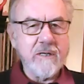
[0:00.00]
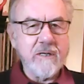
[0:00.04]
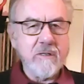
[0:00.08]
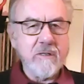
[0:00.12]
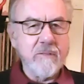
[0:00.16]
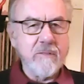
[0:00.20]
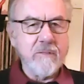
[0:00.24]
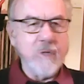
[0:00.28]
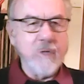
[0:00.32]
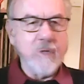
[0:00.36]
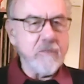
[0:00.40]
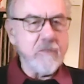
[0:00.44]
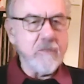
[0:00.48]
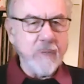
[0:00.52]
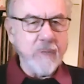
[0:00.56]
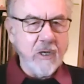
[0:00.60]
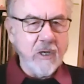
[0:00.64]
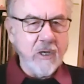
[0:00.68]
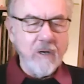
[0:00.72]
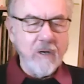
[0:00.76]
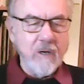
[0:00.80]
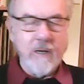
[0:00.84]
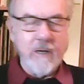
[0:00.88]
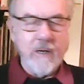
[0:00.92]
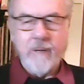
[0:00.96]
most
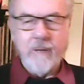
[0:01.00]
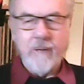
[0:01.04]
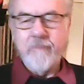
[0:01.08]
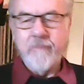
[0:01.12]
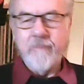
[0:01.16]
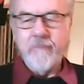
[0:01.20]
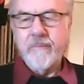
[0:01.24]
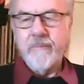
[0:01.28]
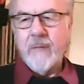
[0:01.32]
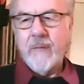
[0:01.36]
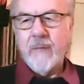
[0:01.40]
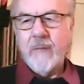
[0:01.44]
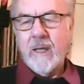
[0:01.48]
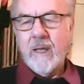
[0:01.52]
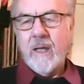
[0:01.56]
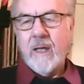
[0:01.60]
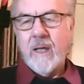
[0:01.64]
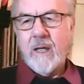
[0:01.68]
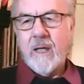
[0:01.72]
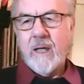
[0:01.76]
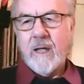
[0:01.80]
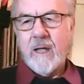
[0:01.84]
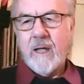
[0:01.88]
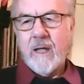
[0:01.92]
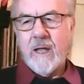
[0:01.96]
peculiar.
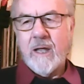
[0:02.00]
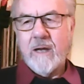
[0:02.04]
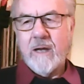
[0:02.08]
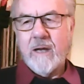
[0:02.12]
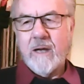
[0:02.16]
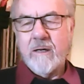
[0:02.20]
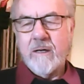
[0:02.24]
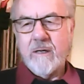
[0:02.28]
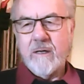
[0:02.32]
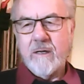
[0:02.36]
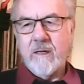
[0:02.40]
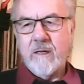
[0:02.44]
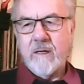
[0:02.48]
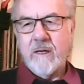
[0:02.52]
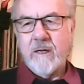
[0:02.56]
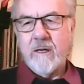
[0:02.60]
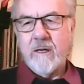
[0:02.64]
And it